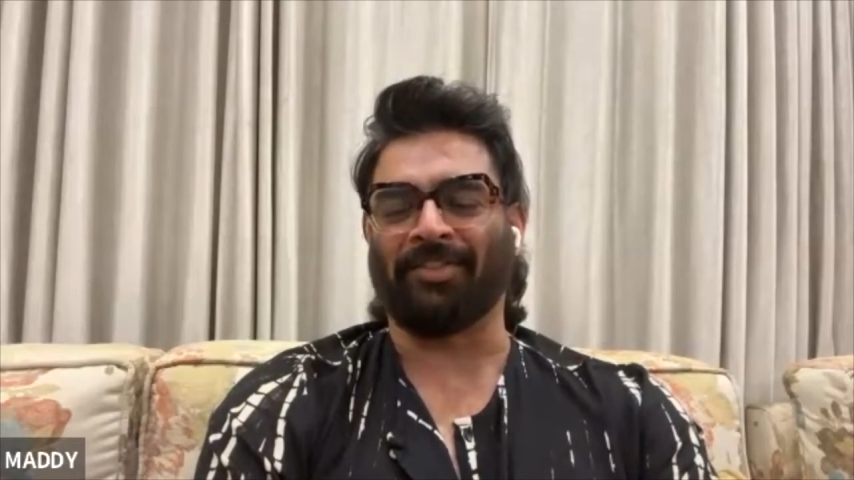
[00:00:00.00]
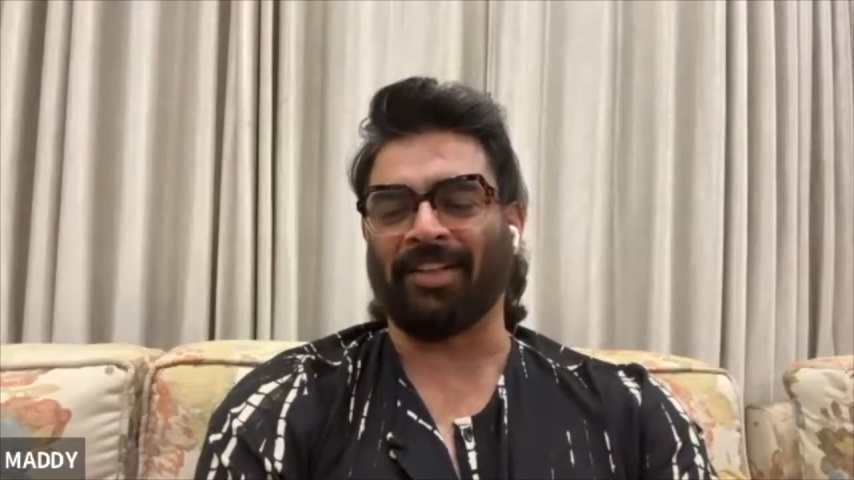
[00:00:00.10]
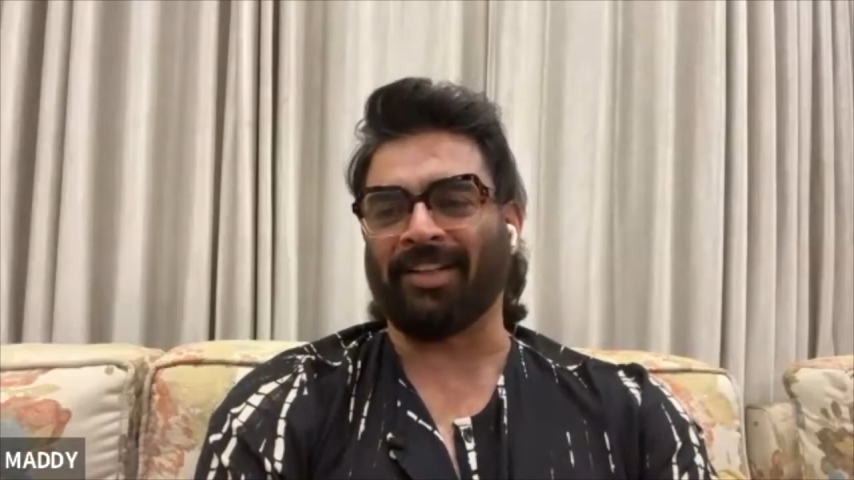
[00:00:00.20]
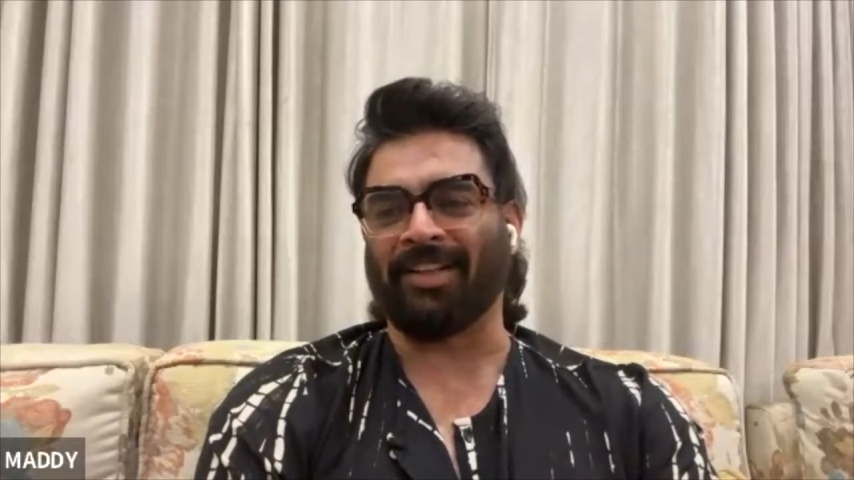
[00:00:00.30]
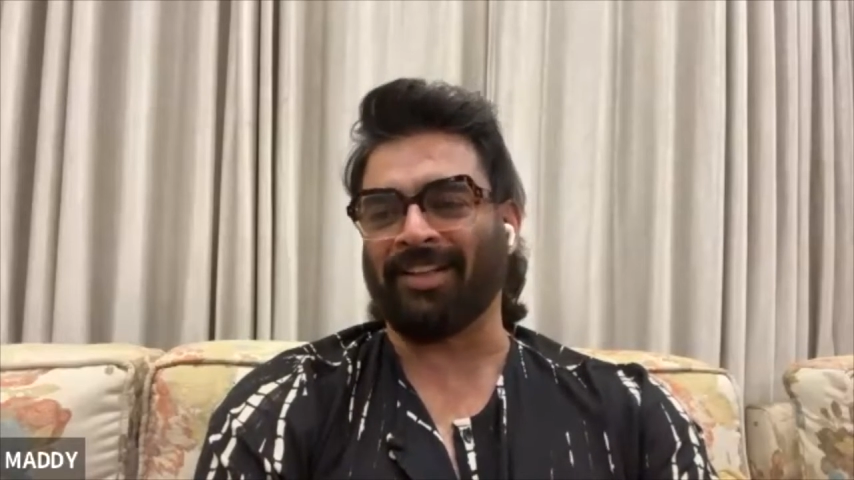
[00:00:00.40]

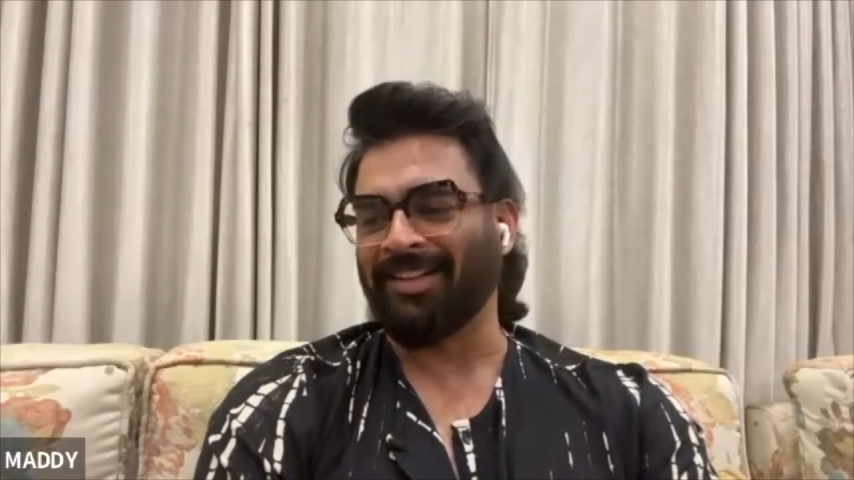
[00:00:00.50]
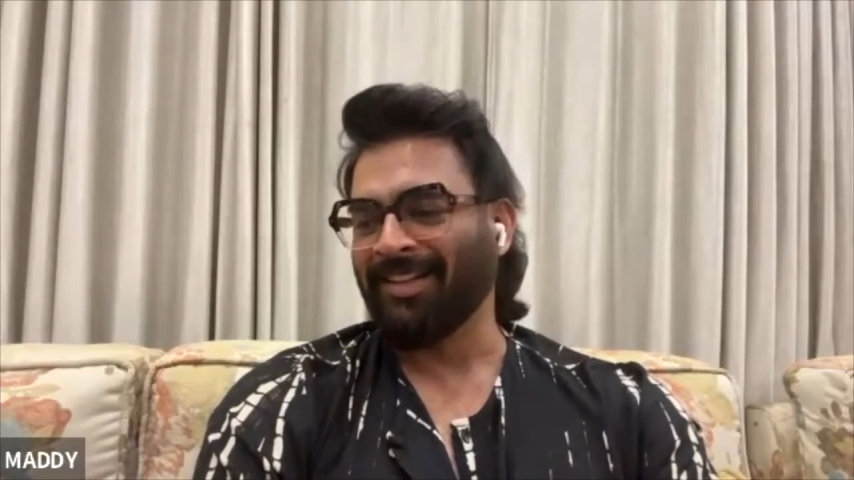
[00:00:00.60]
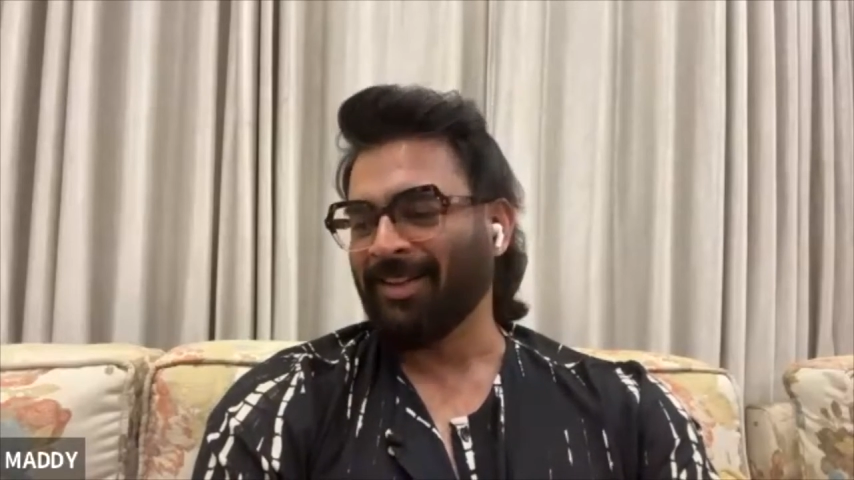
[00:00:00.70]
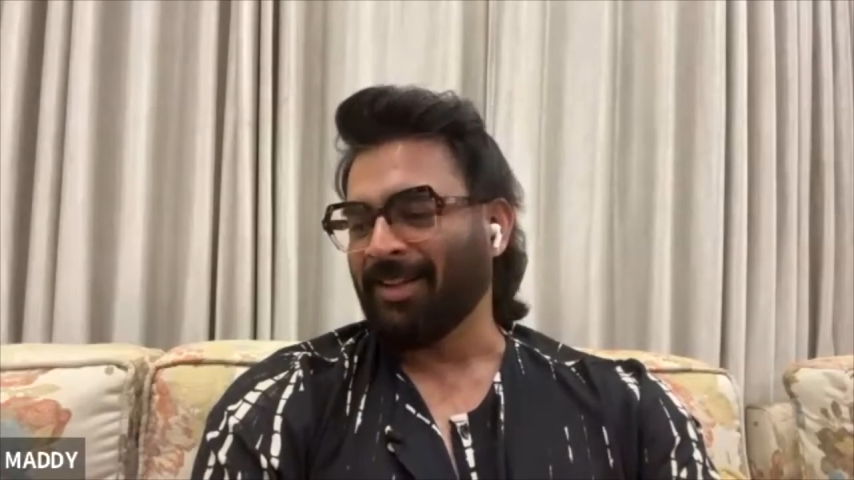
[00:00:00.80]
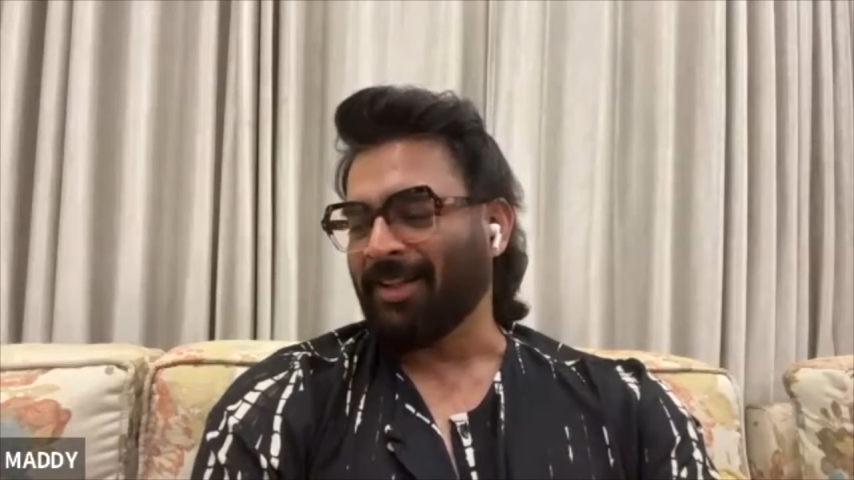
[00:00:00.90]
And uh,
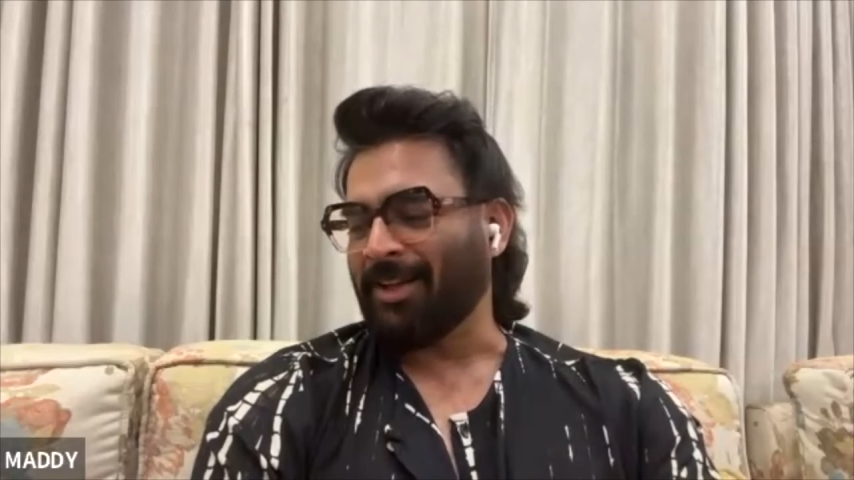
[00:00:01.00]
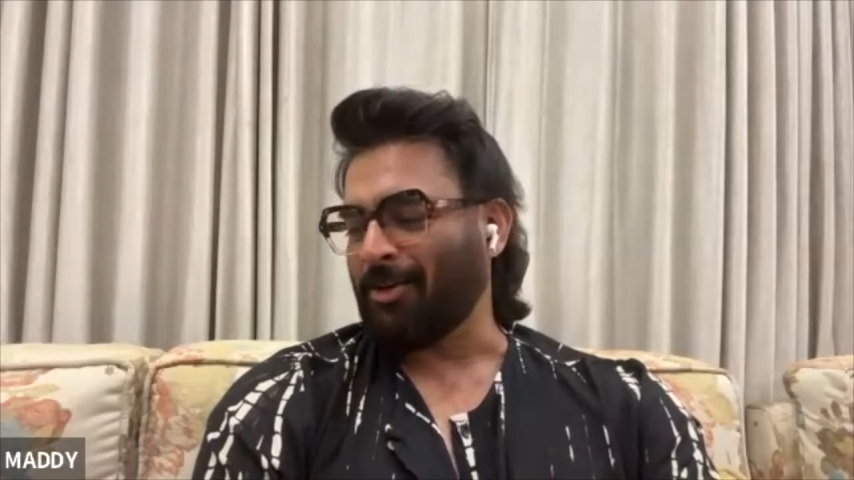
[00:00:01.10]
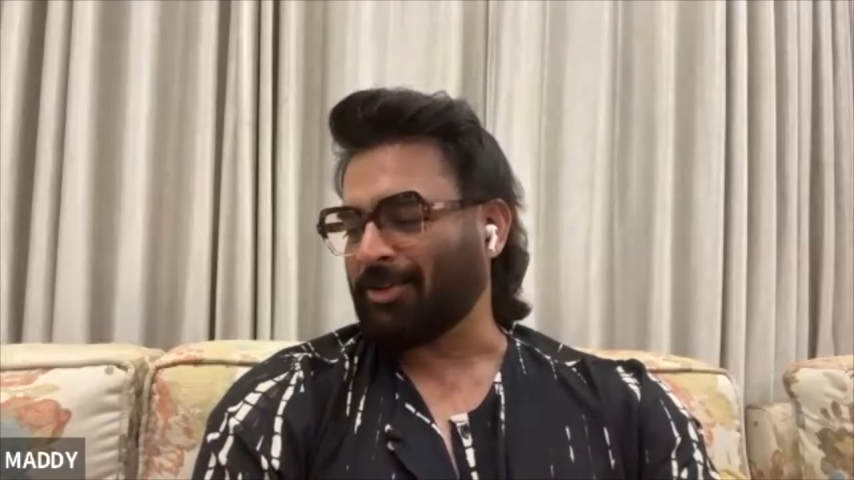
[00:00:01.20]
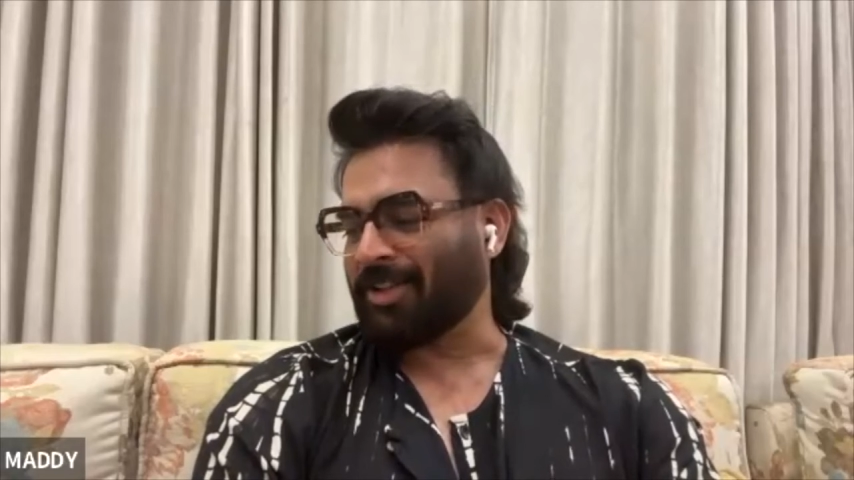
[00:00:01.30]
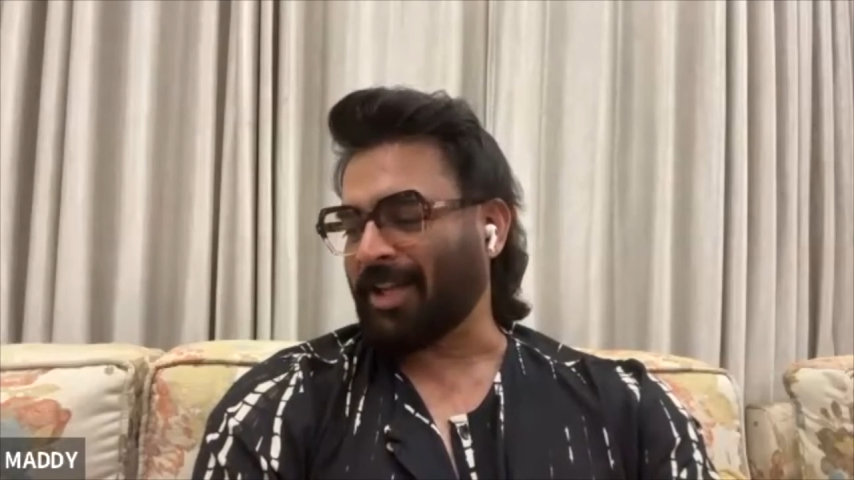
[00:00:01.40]
it
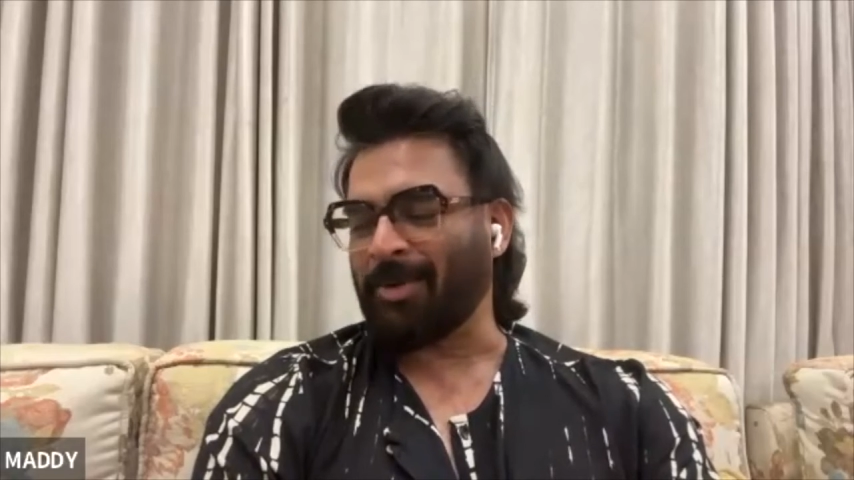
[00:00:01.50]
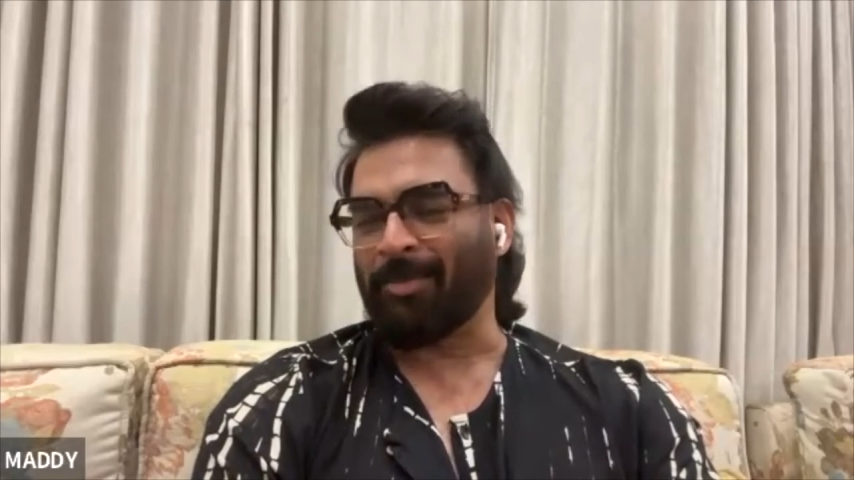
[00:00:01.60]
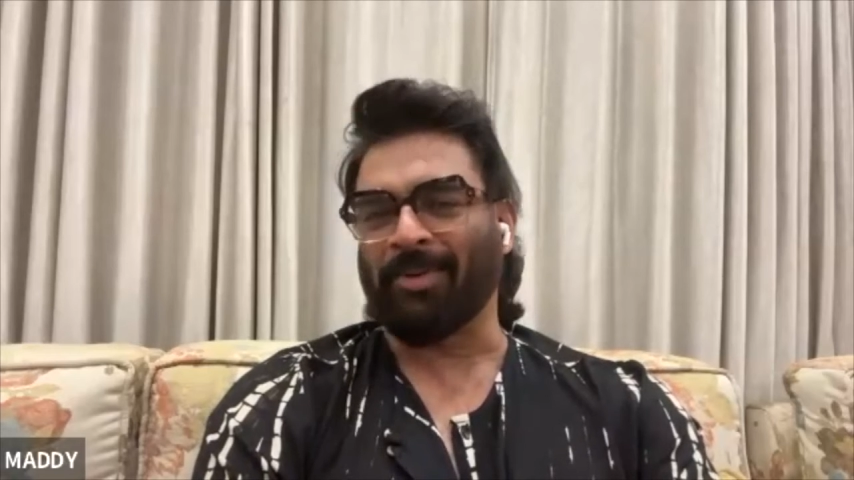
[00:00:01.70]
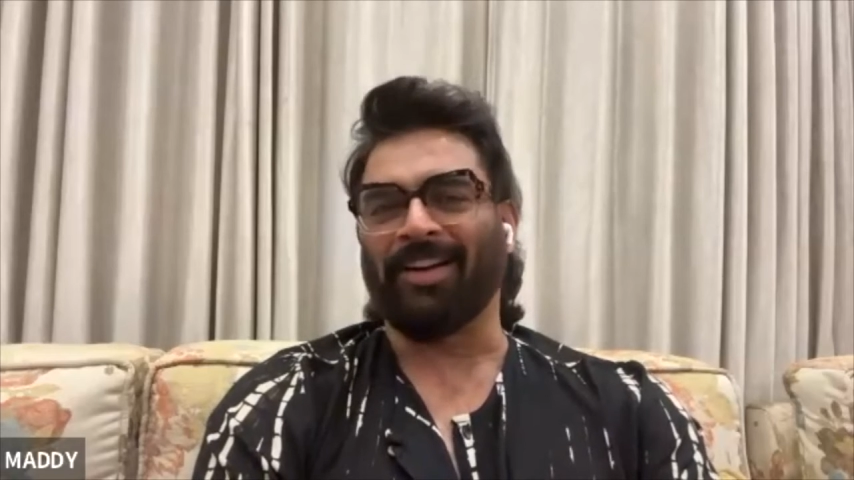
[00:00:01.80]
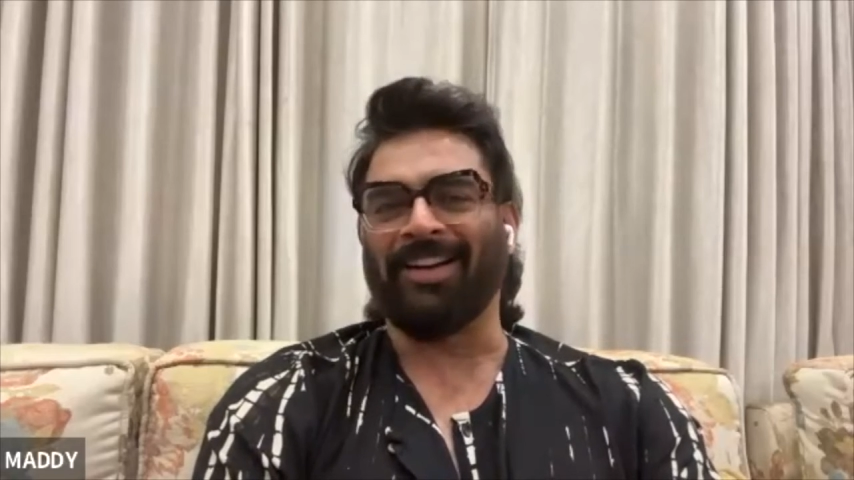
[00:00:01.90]
looks like
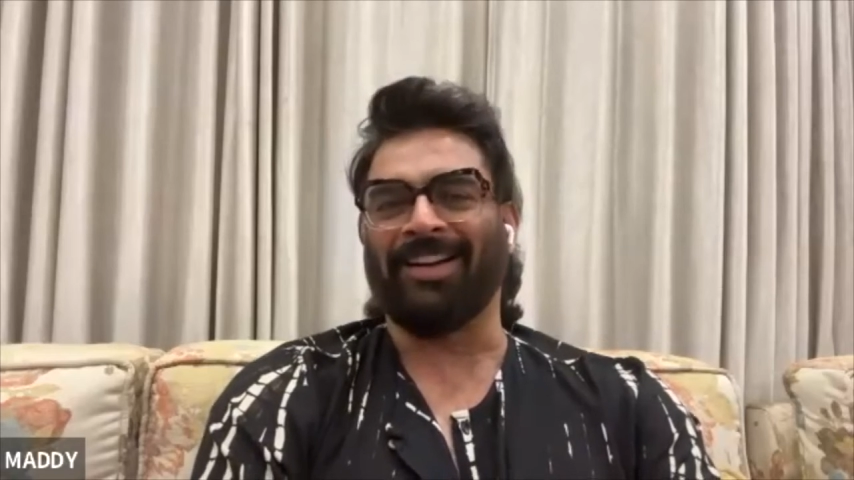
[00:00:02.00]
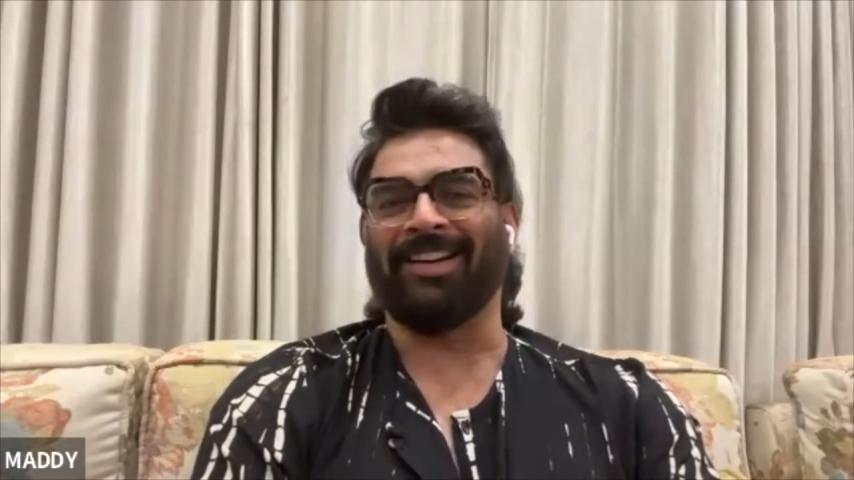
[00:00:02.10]
people are